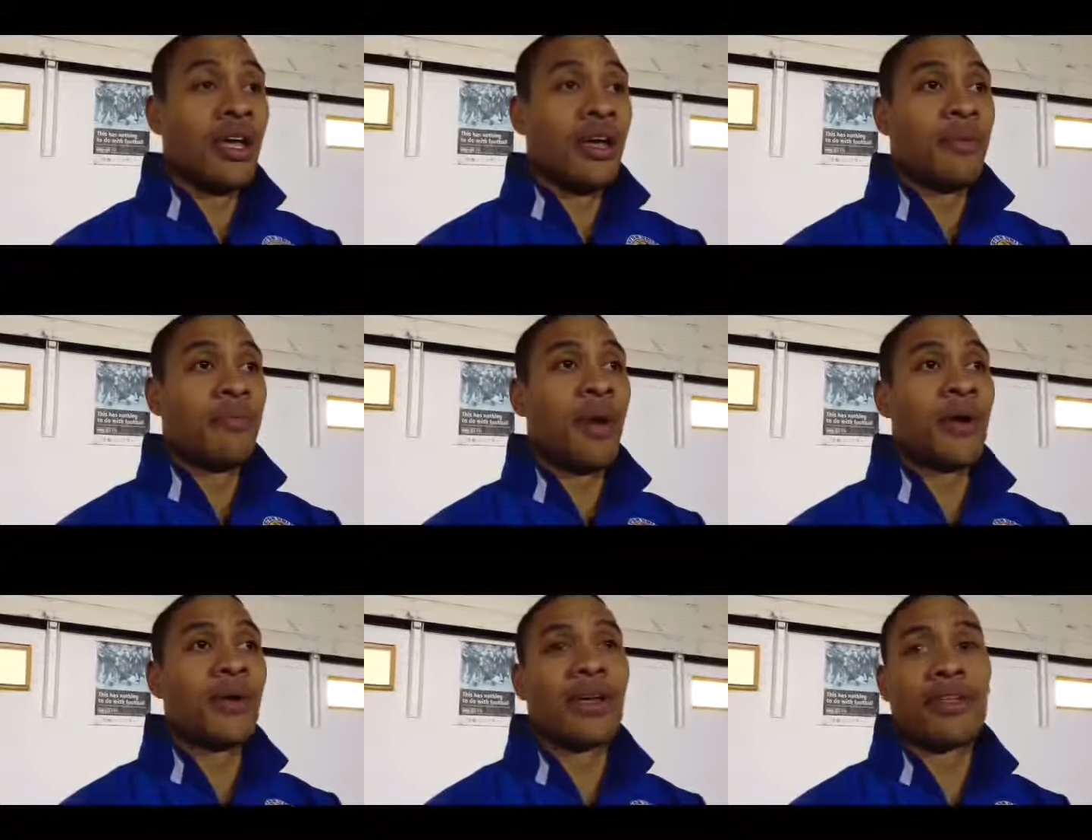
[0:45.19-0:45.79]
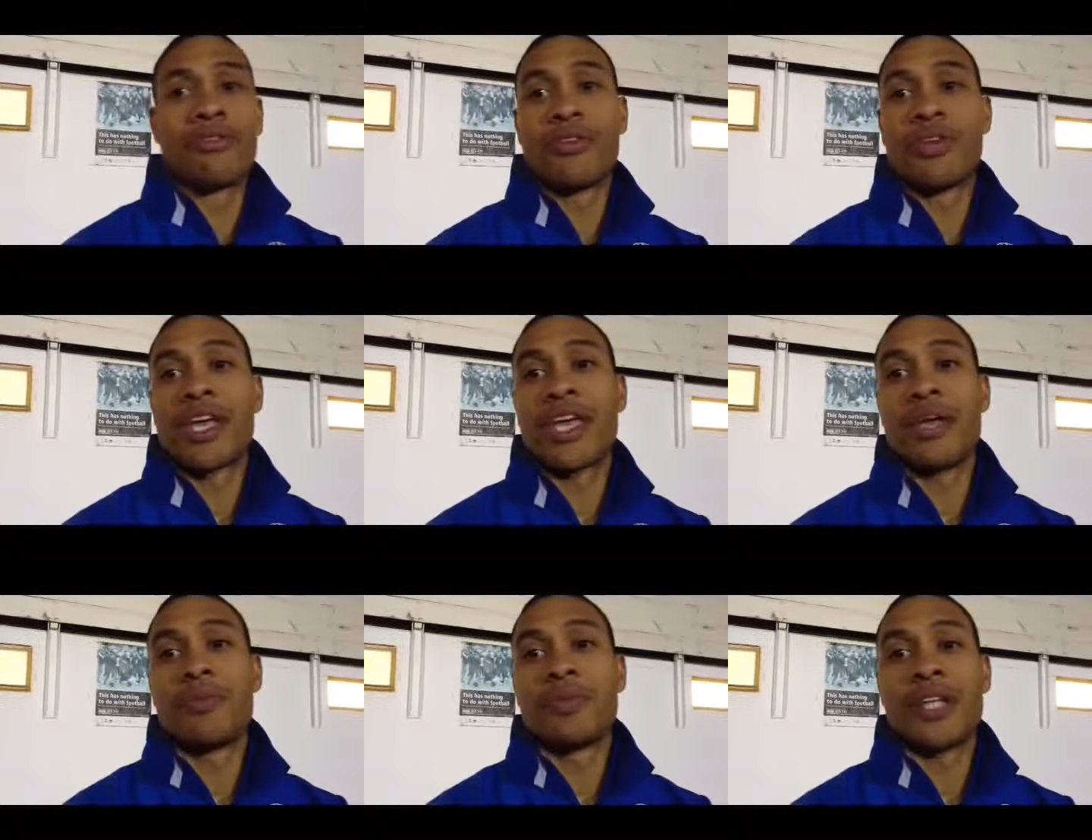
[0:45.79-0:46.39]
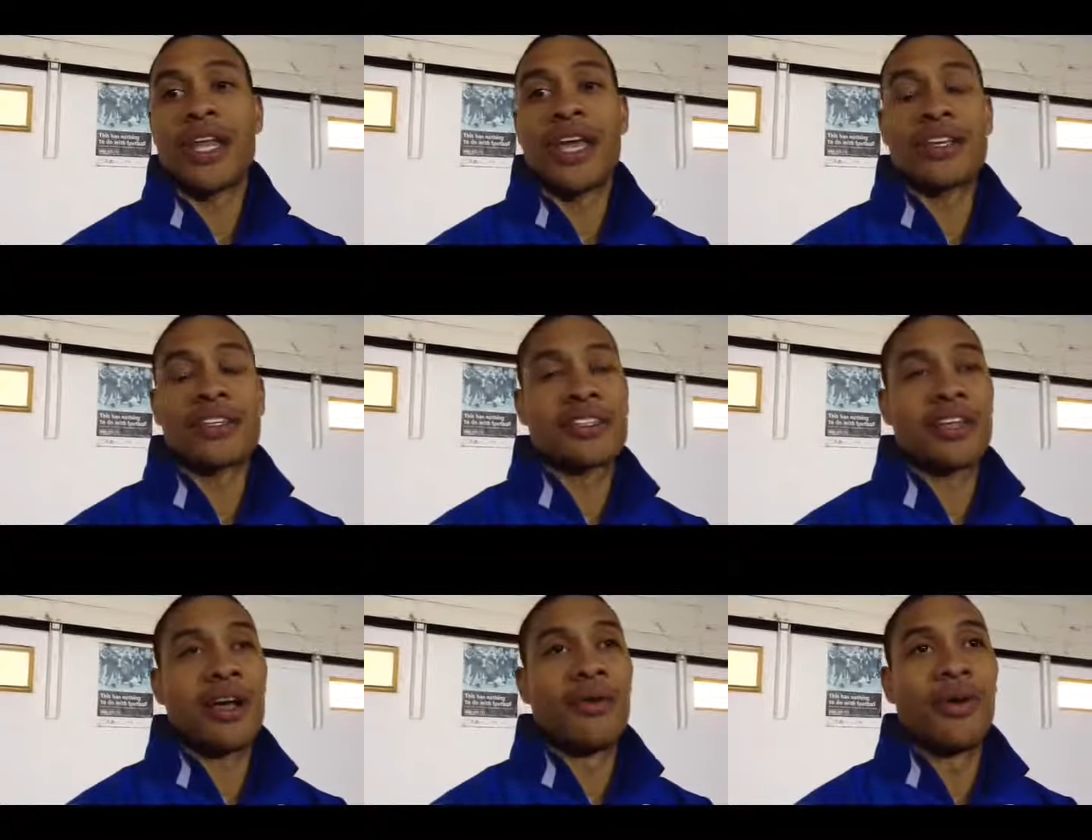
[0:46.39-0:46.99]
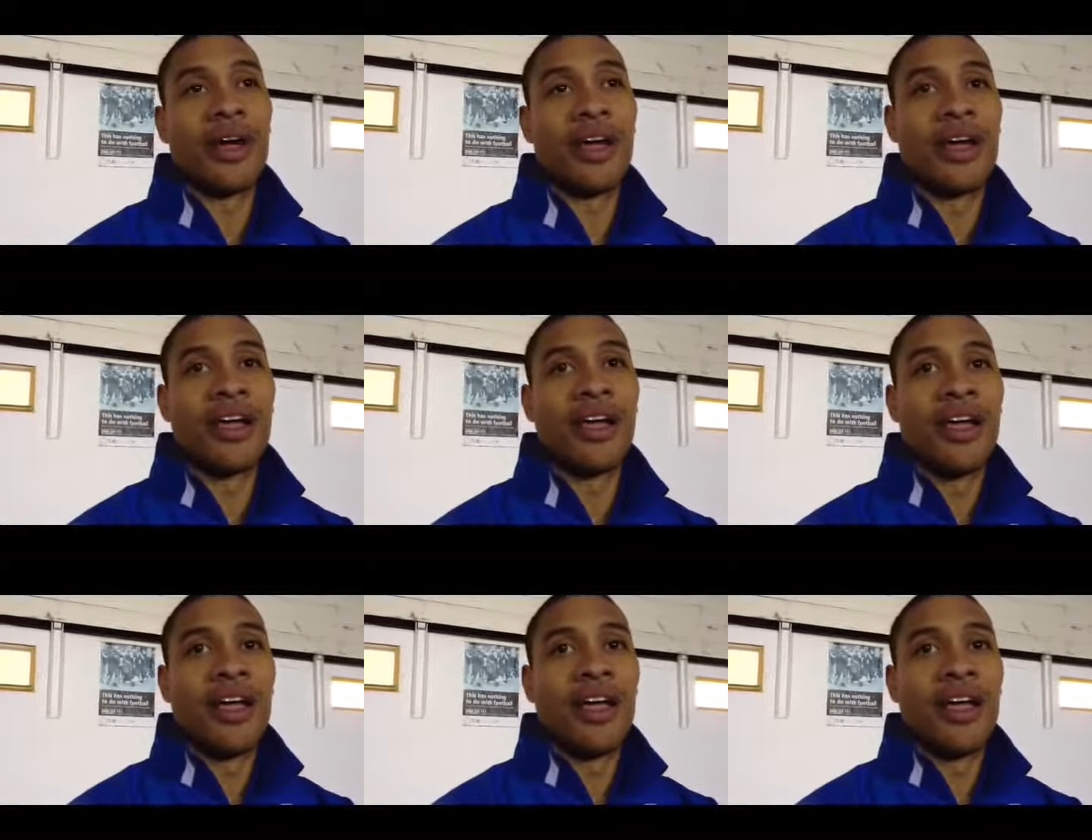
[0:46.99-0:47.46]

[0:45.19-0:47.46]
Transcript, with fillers: and poke it through the keeper's legs. So uh,